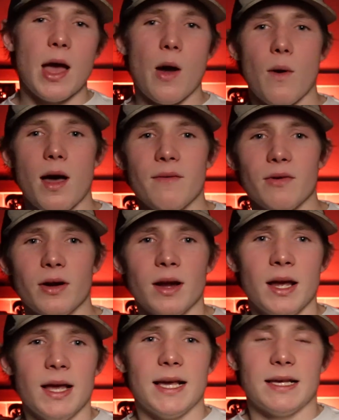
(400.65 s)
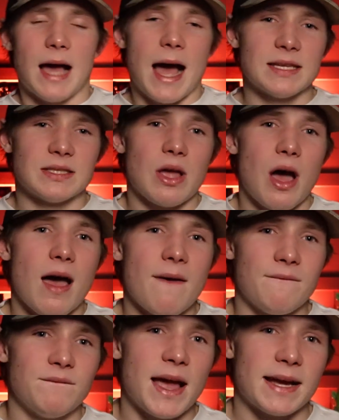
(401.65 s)
However, it has not
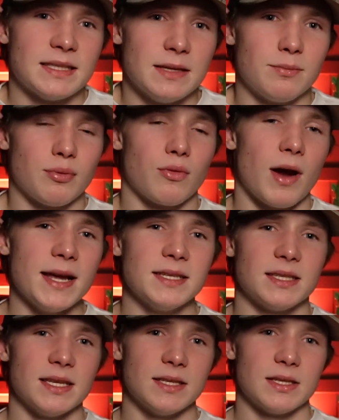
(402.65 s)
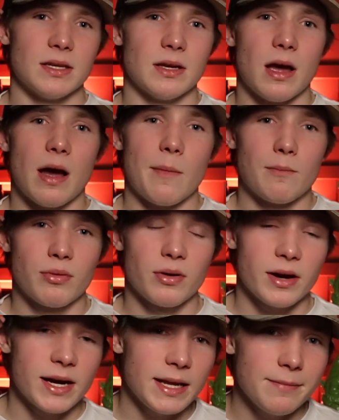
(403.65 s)
affected prices
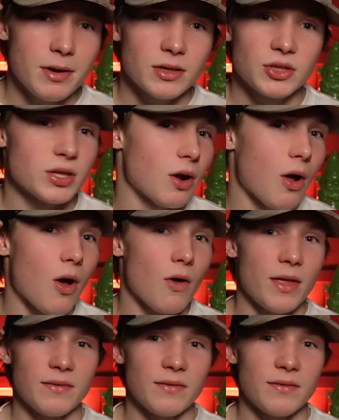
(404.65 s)
pretty much at all.